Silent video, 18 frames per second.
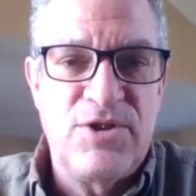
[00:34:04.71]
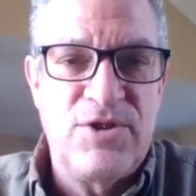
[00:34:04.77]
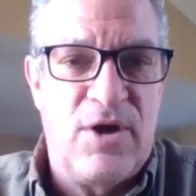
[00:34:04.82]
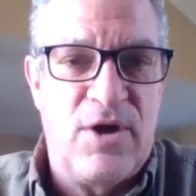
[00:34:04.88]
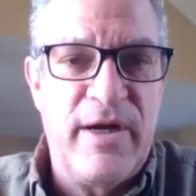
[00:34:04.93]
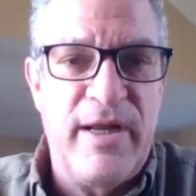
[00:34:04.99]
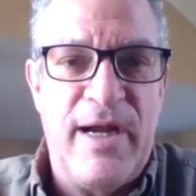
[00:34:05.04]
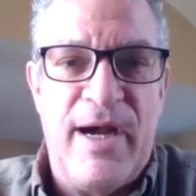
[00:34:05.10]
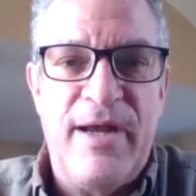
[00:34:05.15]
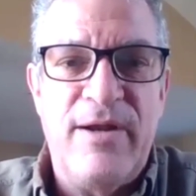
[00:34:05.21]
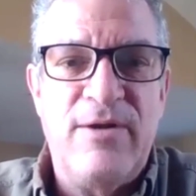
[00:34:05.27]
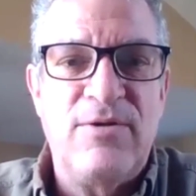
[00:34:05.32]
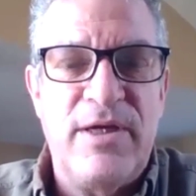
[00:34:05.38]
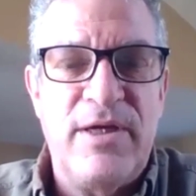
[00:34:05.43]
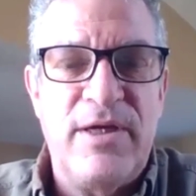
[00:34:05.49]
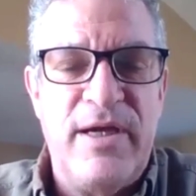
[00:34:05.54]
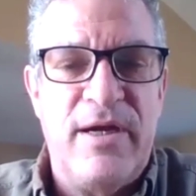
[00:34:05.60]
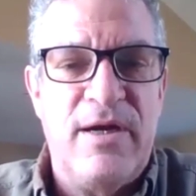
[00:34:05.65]
I
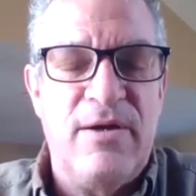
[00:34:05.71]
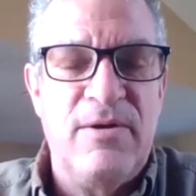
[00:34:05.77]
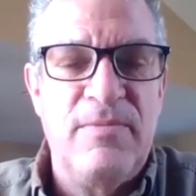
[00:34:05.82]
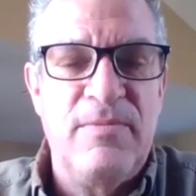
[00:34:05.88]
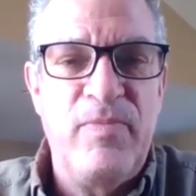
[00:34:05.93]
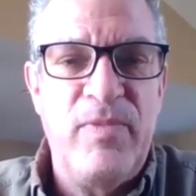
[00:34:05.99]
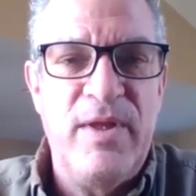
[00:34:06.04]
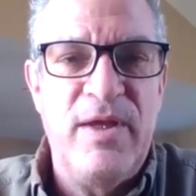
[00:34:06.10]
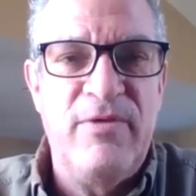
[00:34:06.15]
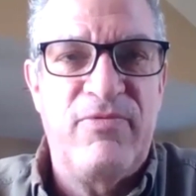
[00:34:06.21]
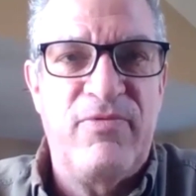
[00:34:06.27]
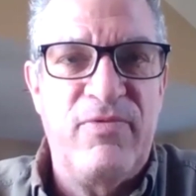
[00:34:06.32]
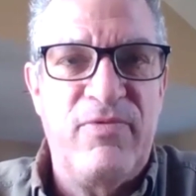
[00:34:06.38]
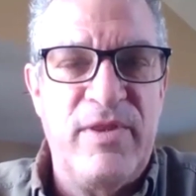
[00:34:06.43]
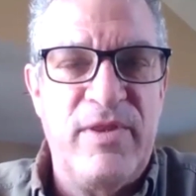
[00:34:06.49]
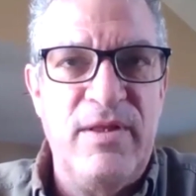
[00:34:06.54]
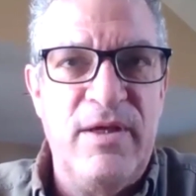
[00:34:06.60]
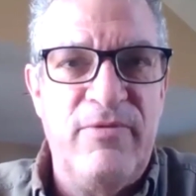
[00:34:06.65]
don't care
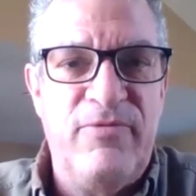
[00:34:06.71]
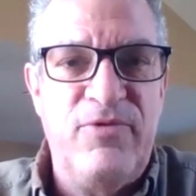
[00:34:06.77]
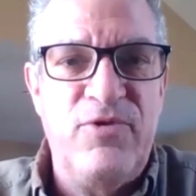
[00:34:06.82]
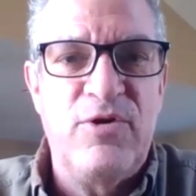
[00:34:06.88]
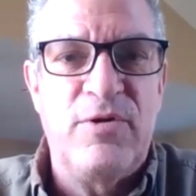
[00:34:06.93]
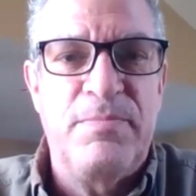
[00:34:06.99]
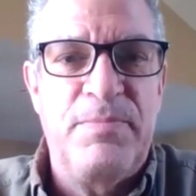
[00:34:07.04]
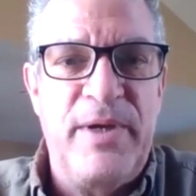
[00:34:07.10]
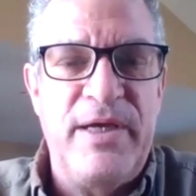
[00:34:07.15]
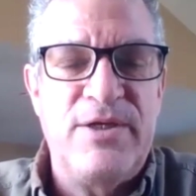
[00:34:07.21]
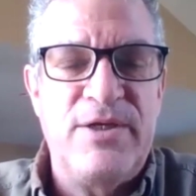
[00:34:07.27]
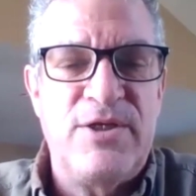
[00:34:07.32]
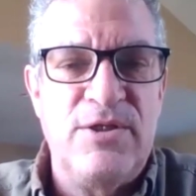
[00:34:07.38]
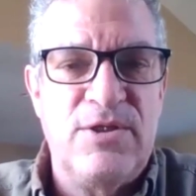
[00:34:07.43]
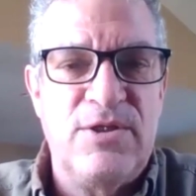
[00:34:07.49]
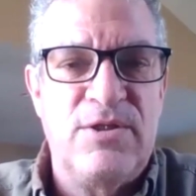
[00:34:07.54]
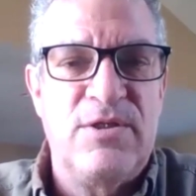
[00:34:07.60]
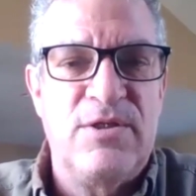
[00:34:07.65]
if your
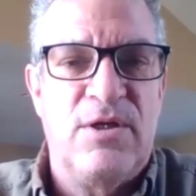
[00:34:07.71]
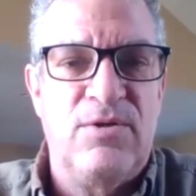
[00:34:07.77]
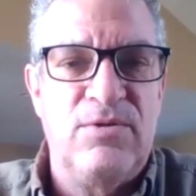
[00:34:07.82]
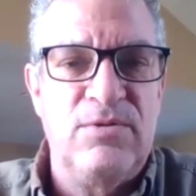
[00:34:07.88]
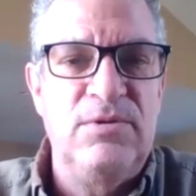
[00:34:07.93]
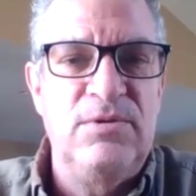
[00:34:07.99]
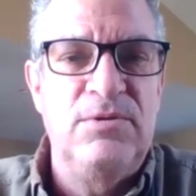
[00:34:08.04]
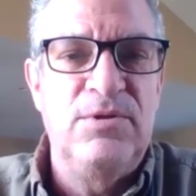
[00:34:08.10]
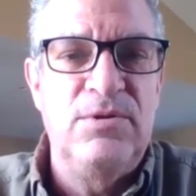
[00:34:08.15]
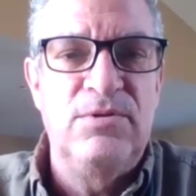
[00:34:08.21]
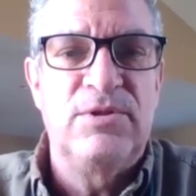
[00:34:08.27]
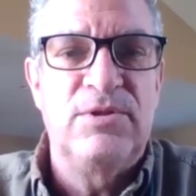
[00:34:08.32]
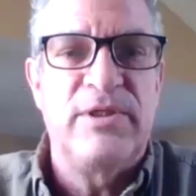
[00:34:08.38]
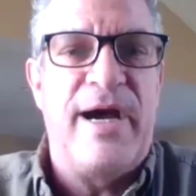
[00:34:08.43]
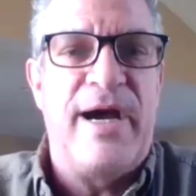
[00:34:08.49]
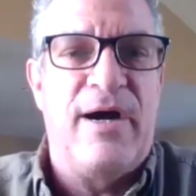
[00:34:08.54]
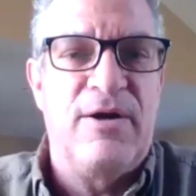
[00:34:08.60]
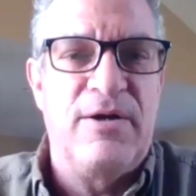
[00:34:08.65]
patients don't
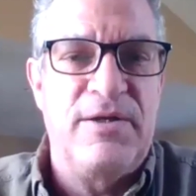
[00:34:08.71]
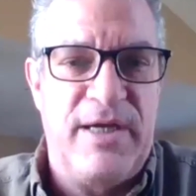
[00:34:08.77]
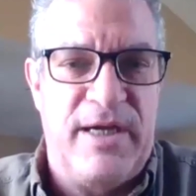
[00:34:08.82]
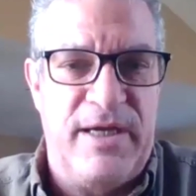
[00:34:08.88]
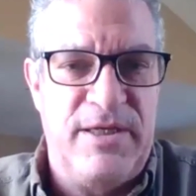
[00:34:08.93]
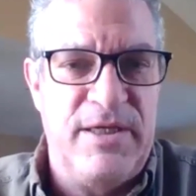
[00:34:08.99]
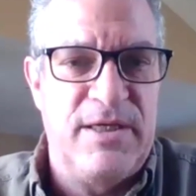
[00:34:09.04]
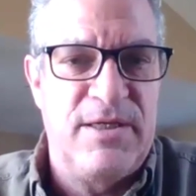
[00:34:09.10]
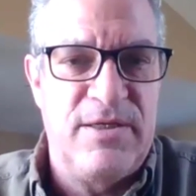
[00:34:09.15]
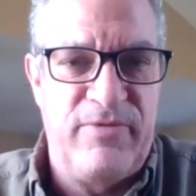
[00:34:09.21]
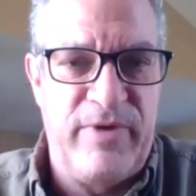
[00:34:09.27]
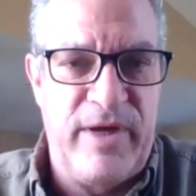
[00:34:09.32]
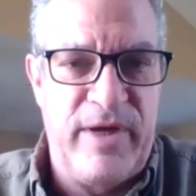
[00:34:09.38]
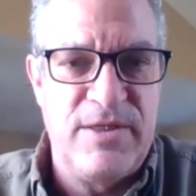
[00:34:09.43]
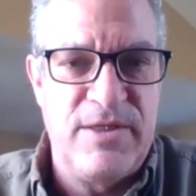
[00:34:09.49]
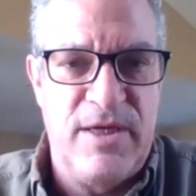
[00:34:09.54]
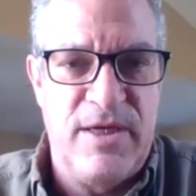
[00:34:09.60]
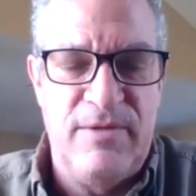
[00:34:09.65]
use our digestive
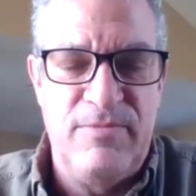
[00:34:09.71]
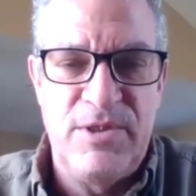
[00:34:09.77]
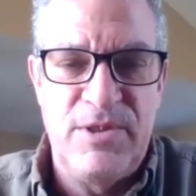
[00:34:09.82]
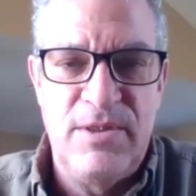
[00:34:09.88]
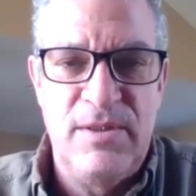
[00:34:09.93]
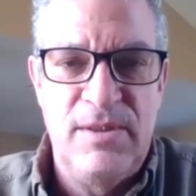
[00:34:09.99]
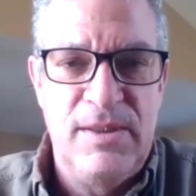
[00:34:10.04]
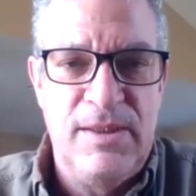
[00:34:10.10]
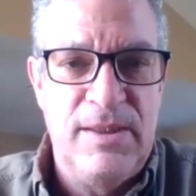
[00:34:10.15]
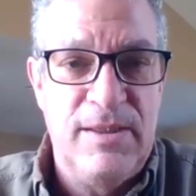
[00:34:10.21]
enzymes.